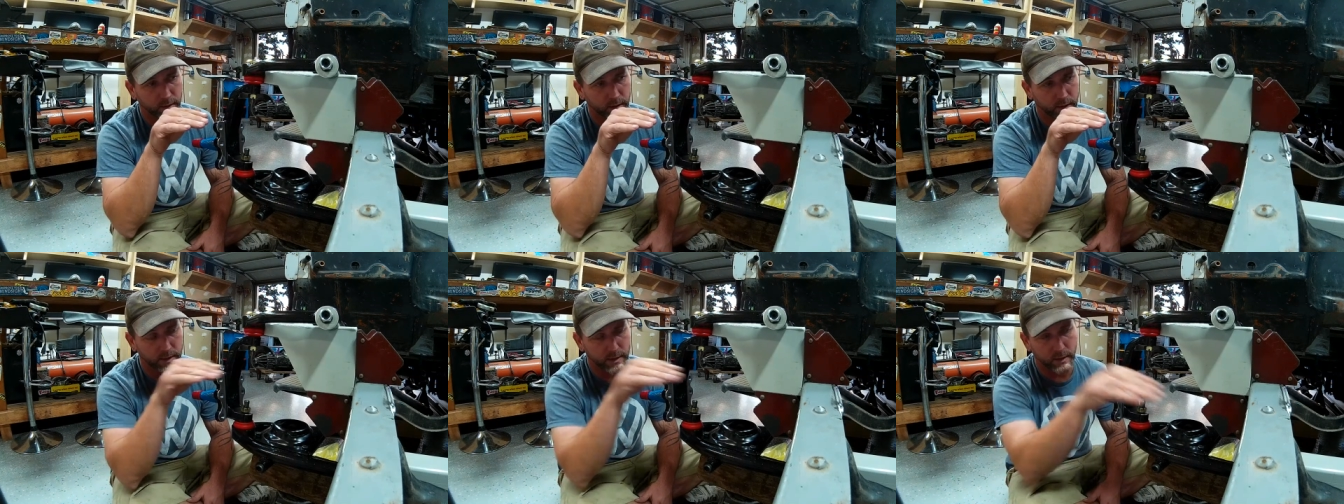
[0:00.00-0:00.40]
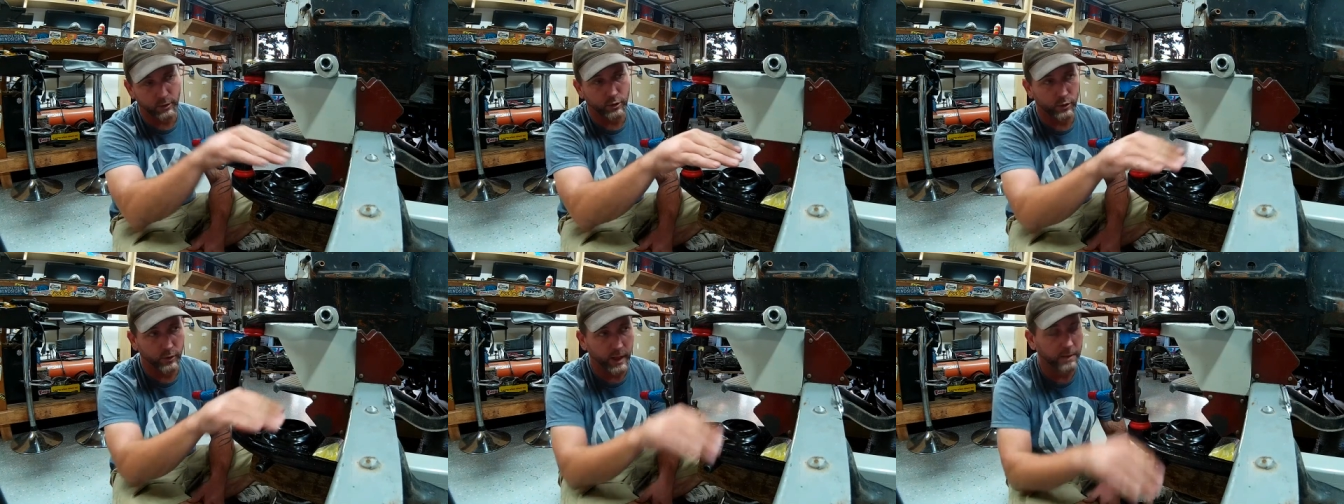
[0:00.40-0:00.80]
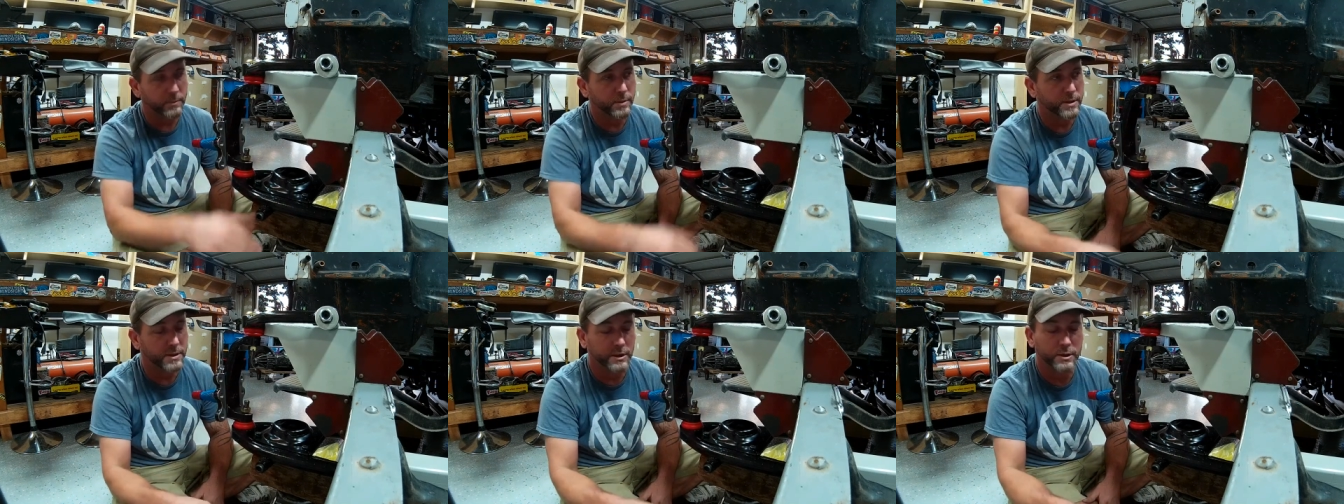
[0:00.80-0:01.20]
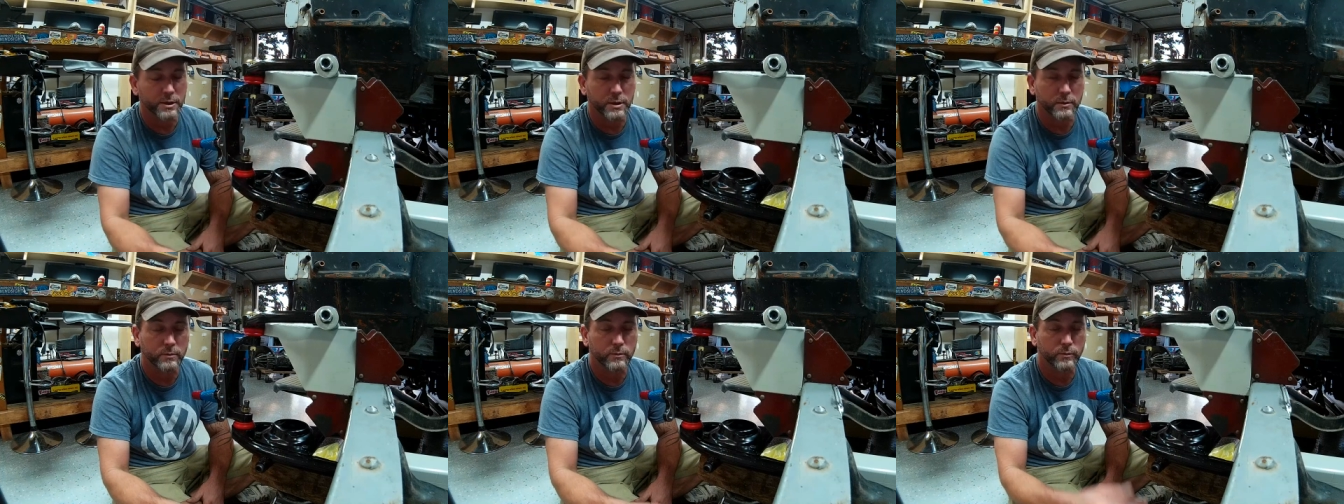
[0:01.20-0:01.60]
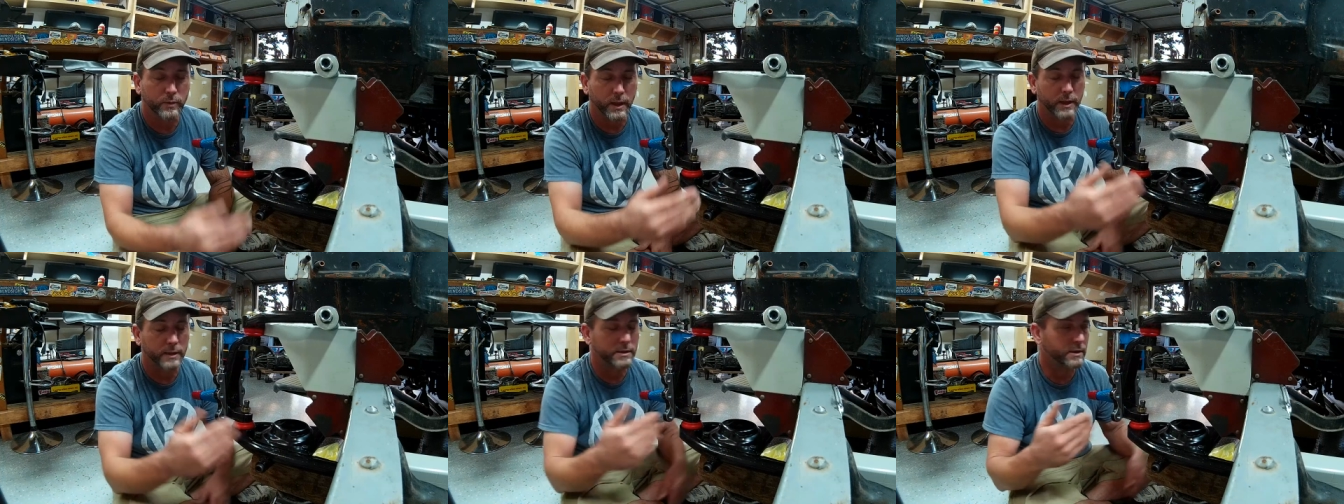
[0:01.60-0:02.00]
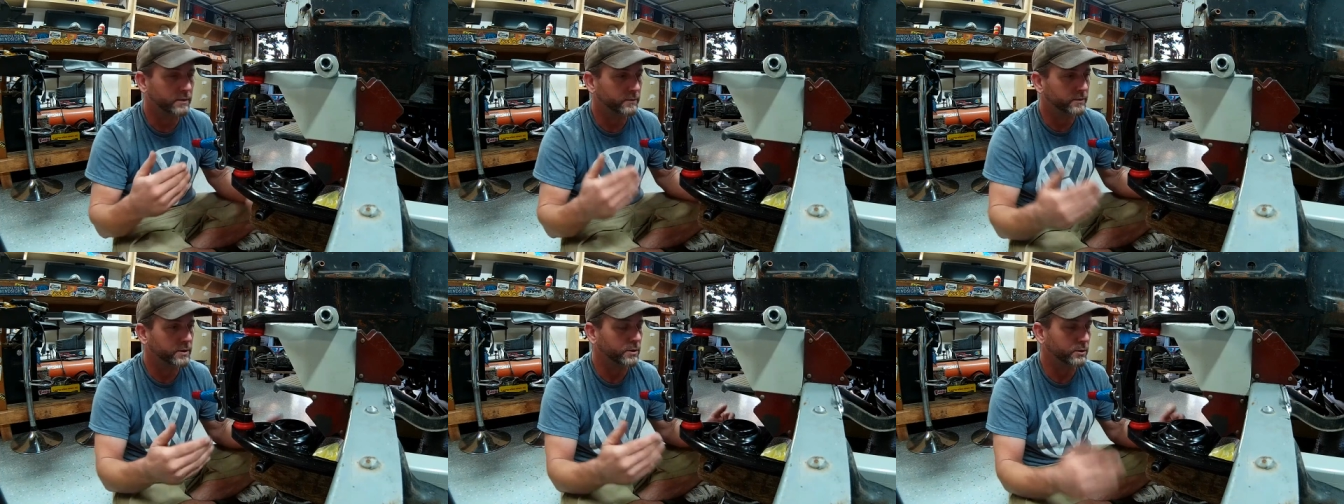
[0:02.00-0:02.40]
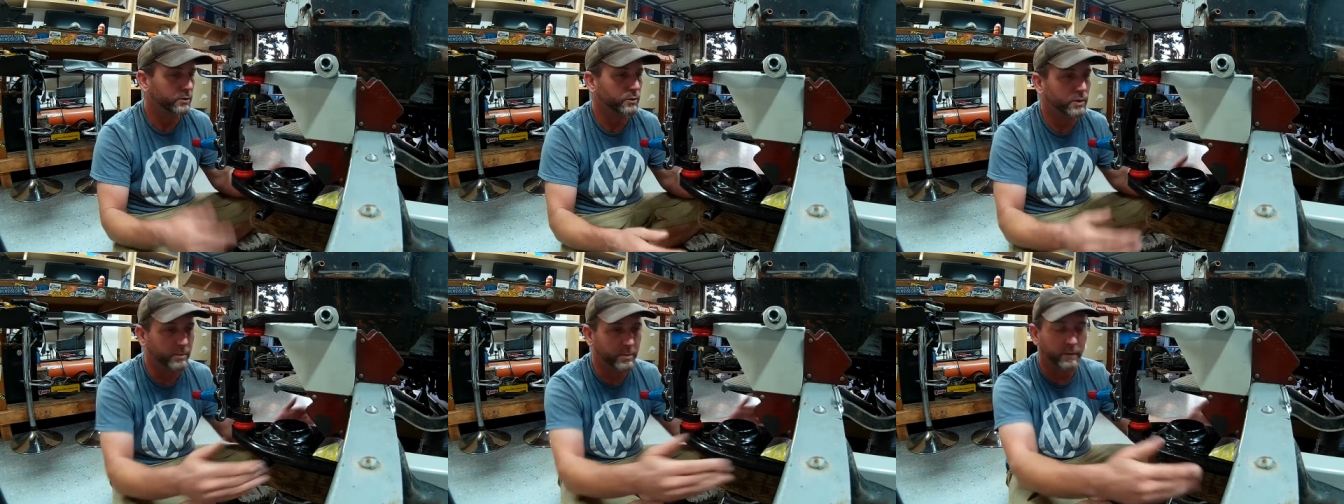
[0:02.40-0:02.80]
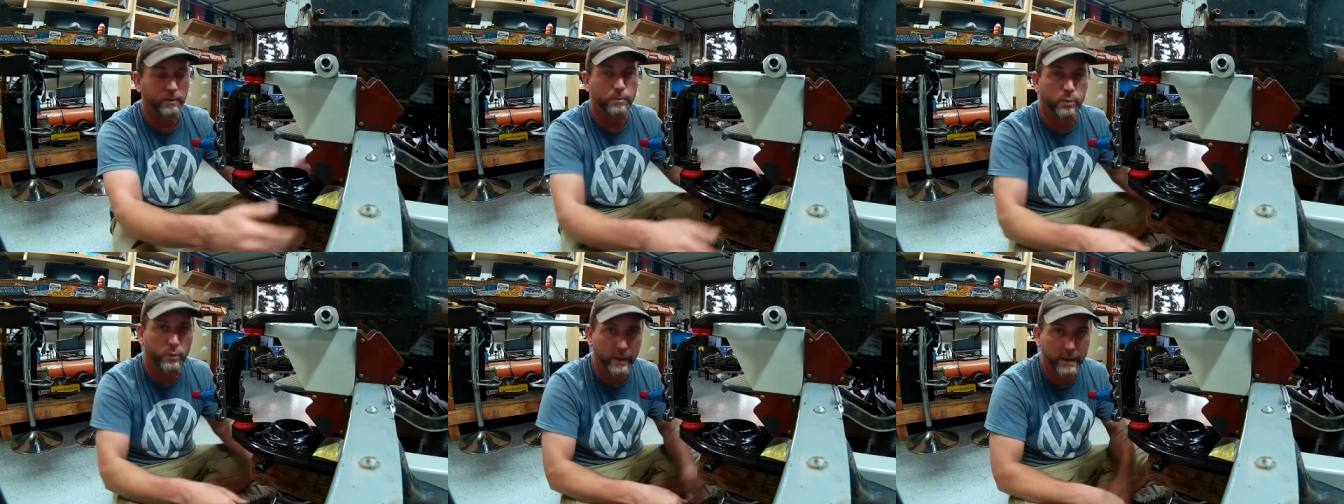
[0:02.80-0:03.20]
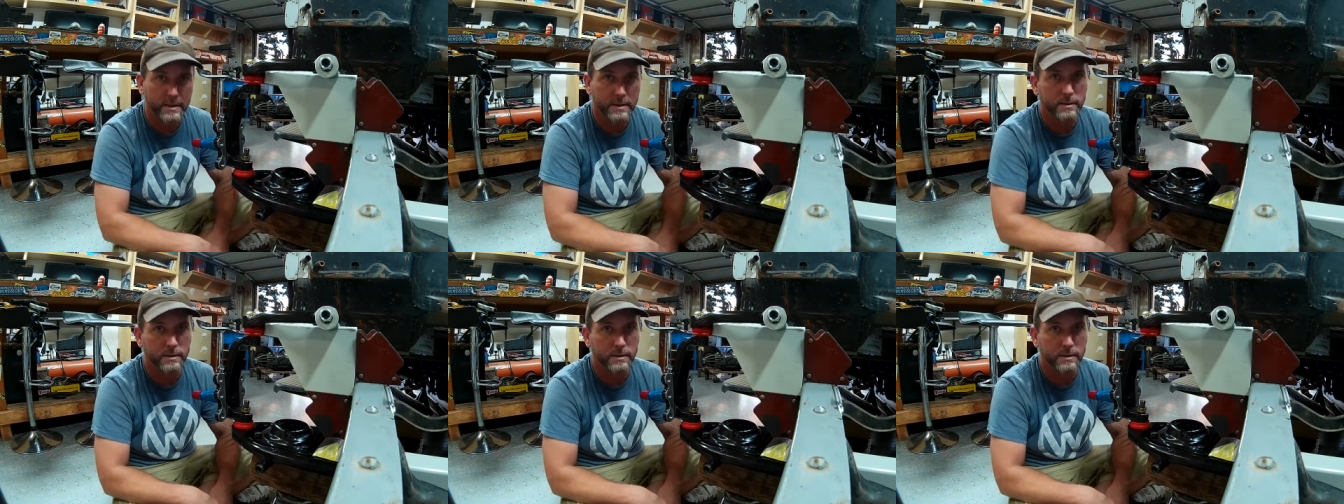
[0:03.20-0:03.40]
is in the correct position relative to the pivot points.